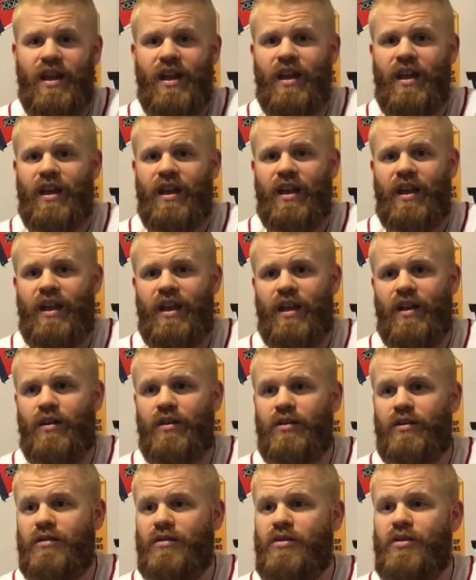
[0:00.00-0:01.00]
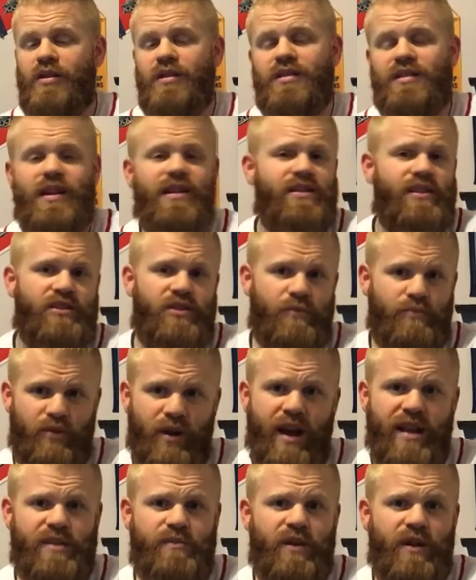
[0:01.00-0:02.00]
And you can sense the surprise
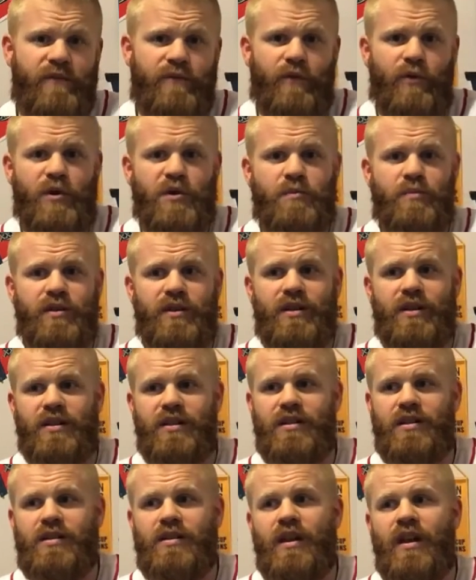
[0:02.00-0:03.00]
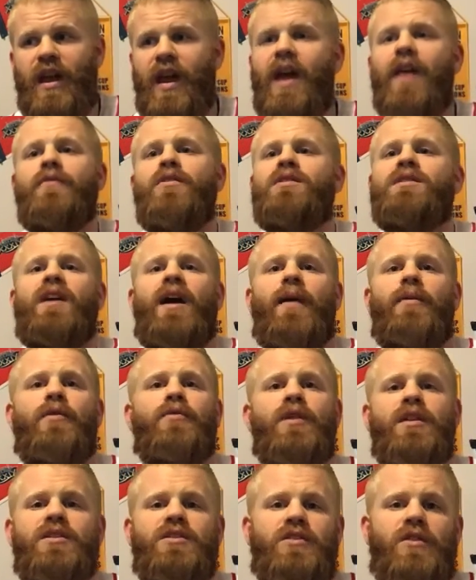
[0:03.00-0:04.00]
in my voice because every time the Red
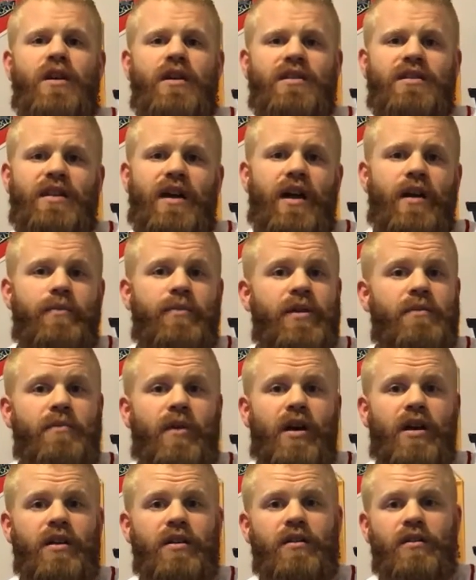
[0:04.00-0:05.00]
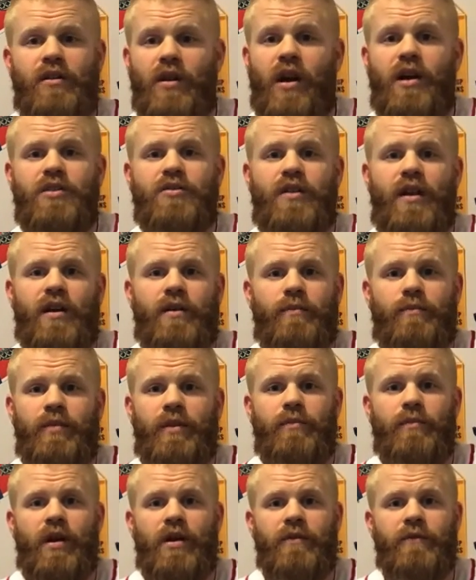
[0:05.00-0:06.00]
Sox sign a big money contract, a big
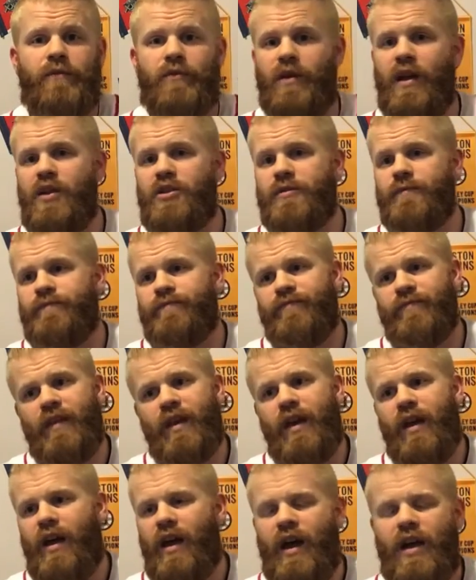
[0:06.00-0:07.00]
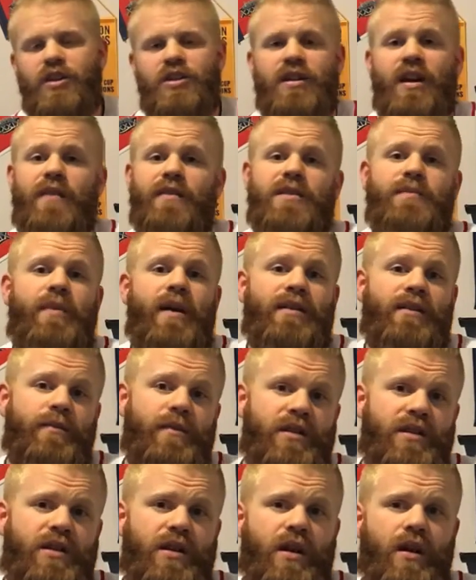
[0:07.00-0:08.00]
money free agent, I just kind of expect them to
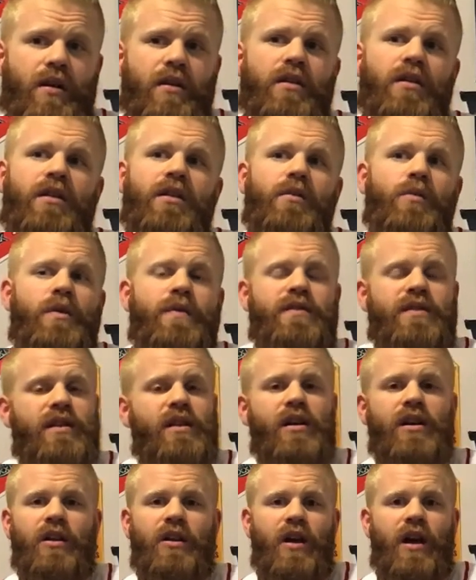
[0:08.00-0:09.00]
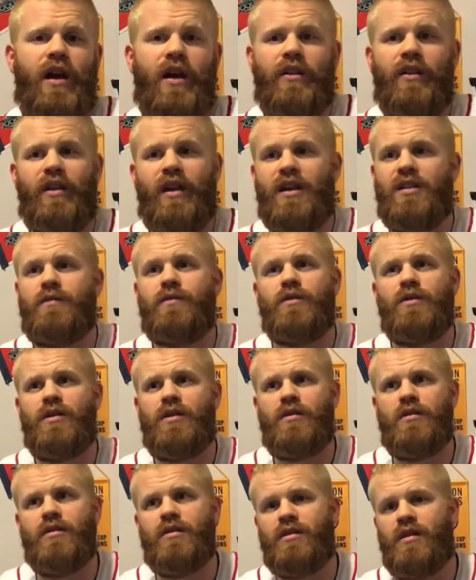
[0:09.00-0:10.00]
suck. We've seen it a lot in the last few years.